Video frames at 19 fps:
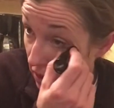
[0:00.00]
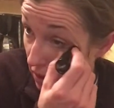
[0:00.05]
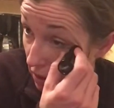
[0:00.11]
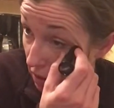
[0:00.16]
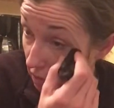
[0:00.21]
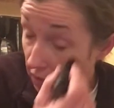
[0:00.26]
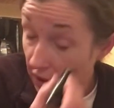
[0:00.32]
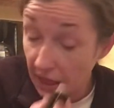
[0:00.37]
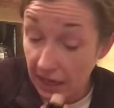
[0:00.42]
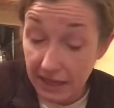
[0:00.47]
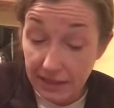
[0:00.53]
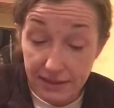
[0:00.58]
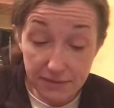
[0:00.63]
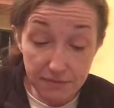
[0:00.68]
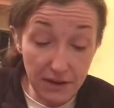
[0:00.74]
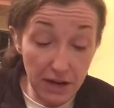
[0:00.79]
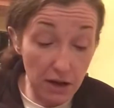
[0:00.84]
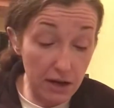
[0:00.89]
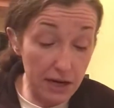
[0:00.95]
but it's
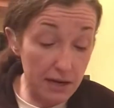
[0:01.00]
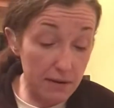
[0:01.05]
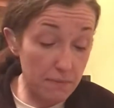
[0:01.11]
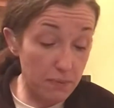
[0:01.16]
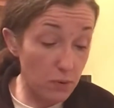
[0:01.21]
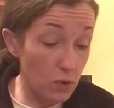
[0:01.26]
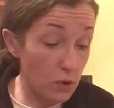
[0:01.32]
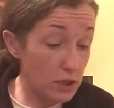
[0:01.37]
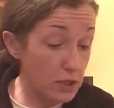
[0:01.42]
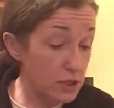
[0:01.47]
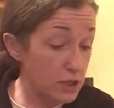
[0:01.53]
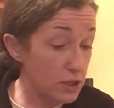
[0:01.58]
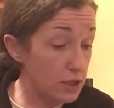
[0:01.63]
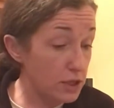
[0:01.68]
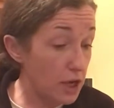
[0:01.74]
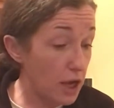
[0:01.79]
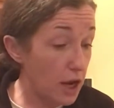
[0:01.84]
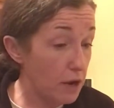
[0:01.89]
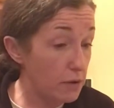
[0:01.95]
very important to
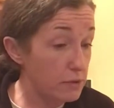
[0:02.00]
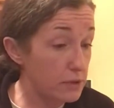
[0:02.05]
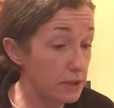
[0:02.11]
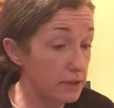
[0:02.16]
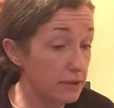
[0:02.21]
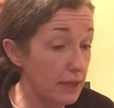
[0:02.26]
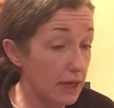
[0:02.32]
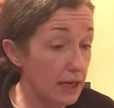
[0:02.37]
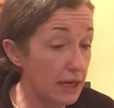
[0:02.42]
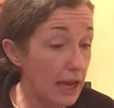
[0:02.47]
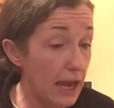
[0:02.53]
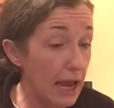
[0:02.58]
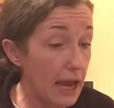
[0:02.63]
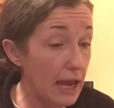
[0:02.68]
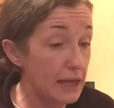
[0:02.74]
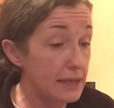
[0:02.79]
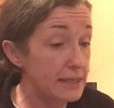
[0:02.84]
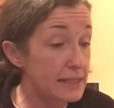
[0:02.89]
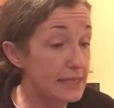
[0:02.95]
note that
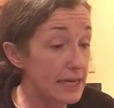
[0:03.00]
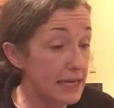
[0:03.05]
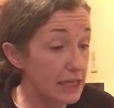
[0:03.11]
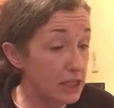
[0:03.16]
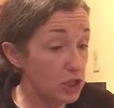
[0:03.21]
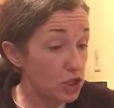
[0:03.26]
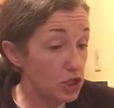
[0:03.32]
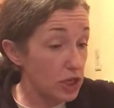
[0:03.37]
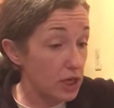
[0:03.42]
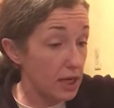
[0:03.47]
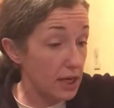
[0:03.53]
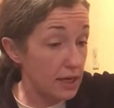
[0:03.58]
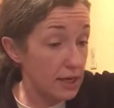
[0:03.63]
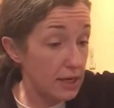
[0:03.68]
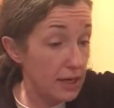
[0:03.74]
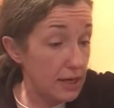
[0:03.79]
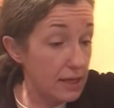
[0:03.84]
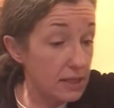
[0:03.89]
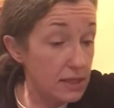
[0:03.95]

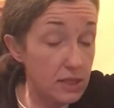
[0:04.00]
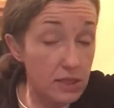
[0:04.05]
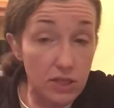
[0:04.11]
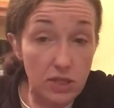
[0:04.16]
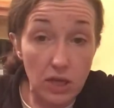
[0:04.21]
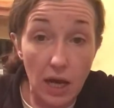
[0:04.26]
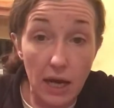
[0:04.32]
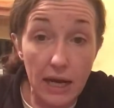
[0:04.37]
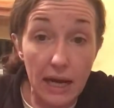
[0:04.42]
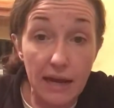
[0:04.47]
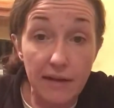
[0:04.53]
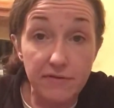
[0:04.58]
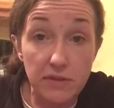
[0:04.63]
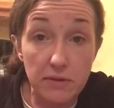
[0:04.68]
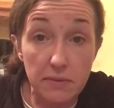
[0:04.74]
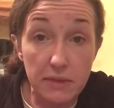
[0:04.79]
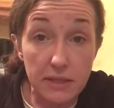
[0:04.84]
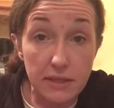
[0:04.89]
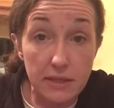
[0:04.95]
addiction does not have to
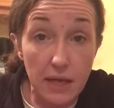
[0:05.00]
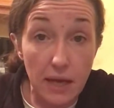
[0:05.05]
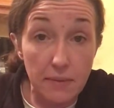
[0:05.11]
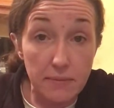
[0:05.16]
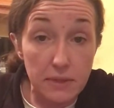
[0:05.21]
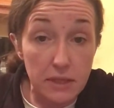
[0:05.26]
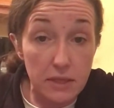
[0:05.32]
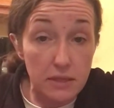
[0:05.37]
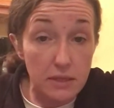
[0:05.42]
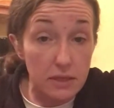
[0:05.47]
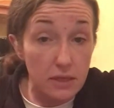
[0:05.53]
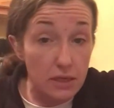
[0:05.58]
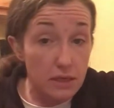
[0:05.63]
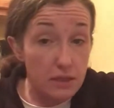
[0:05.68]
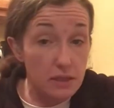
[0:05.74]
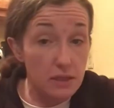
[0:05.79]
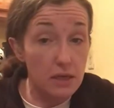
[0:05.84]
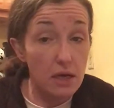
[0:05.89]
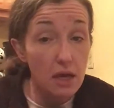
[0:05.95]
be
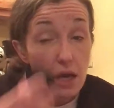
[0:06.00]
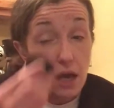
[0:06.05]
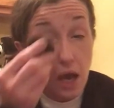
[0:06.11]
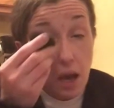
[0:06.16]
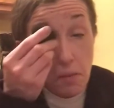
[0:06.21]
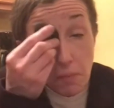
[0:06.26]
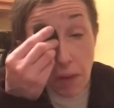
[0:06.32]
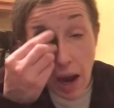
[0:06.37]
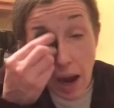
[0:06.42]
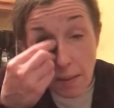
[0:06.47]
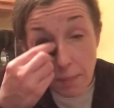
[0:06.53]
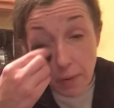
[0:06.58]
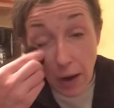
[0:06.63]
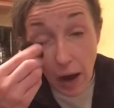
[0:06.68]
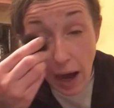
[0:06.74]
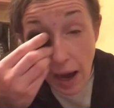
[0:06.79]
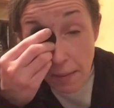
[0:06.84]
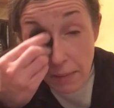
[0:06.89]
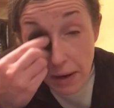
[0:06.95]
substances. My
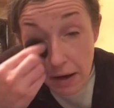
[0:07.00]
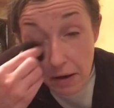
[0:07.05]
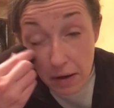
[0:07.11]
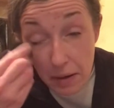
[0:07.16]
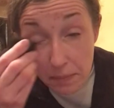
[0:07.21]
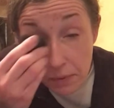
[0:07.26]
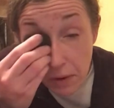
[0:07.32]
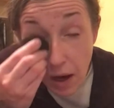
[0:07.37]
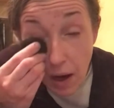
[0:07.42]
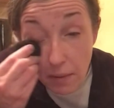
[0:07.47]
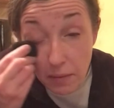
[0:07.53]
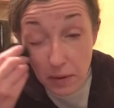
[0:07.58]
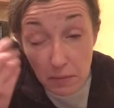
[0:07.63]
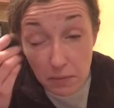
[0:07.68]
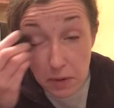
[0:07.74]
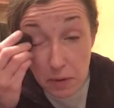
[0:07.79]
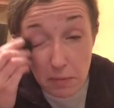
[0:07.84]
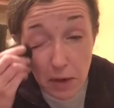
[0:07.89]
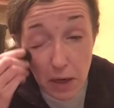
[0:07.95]
primary problem,
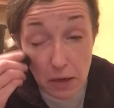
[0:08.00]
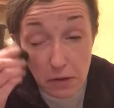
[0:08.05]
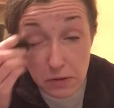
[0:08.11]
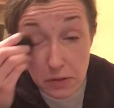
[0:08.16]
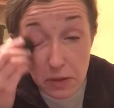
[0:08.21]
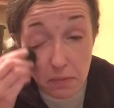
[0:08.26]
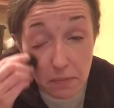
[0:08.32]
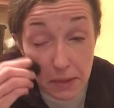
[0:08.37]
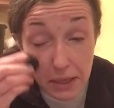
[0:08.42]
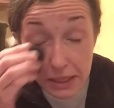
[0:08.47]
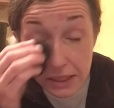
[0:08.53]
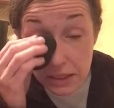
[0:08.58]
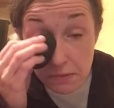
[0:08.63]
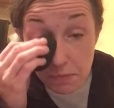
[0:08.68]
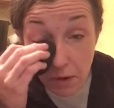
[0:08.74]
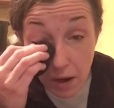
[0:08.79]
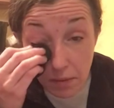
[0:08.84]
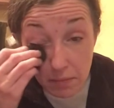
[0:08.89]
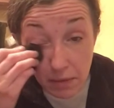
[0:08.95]
the most the biggest
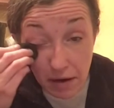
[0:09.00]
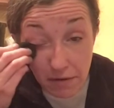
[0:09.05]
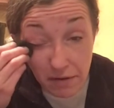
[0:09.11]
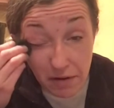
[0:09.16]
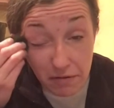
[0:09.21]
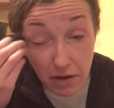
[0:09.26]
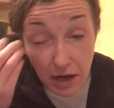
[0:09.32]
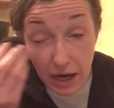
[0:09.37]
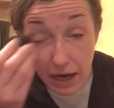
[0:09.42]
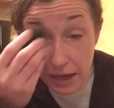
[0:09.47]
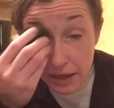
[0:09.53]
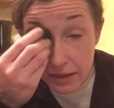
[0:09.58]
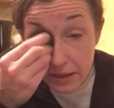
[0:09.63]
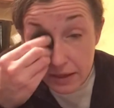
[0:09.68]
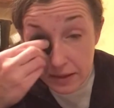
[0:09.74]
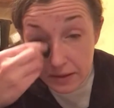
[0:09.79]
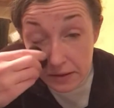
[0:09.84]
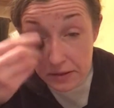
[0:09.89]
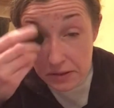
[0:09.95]
problem I've ever had
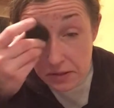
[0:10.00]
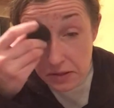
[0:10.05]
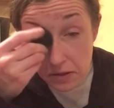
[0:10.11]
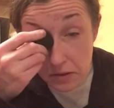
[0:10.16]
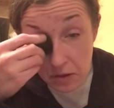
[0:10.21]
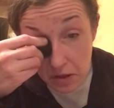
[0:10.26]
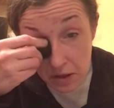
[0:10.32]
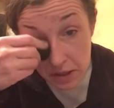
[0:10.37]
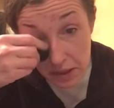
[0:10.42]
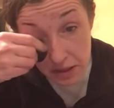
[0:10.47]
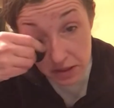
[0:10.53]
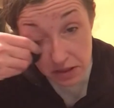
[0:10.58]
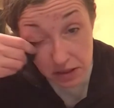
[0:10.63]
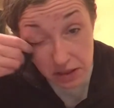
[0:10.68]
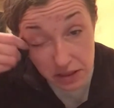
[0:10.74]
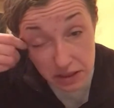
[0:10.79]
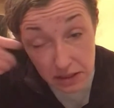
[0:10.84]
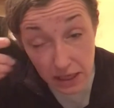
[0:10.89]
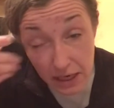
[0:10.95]
in this
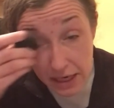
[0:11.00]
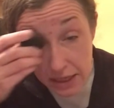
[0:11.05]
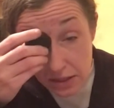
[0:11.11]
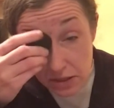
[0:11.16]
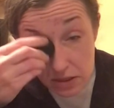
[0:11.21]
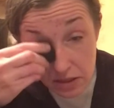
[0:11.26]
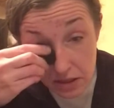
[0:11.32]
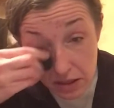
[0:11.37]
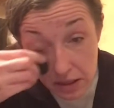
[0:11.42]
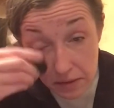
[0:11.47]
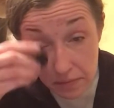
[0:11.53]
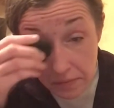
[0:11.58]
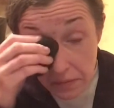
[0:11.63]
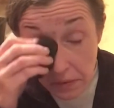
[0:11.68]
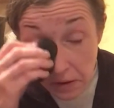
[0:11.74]
incarnation is actually